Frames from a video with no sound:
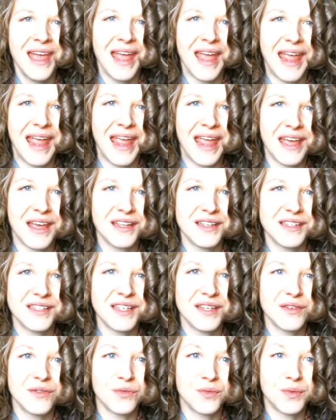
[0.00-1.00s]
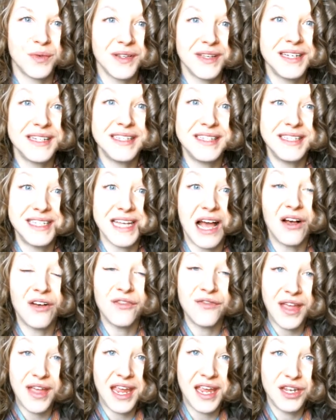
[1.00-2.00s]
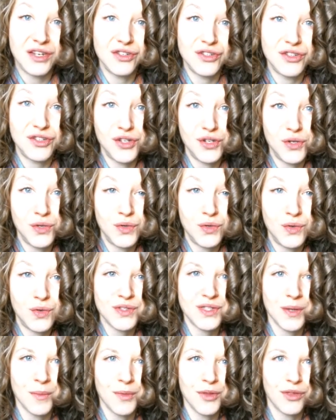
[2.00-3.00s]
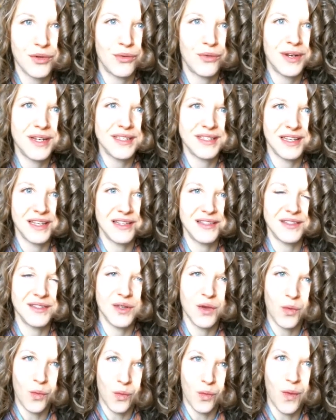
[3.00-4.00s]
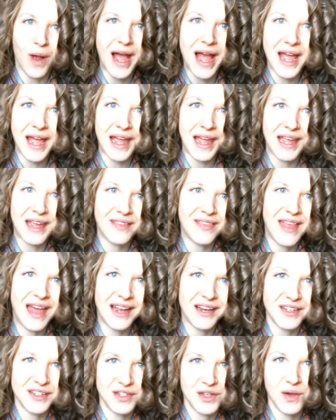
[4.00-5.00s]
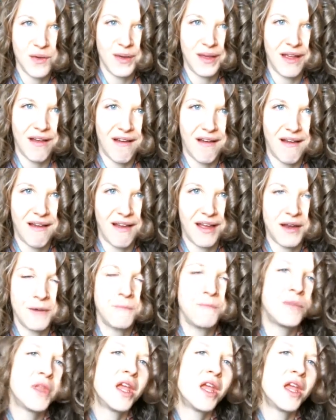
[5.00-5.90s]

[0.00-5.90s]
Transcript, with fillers: and really delve into some of the reasons why that is going on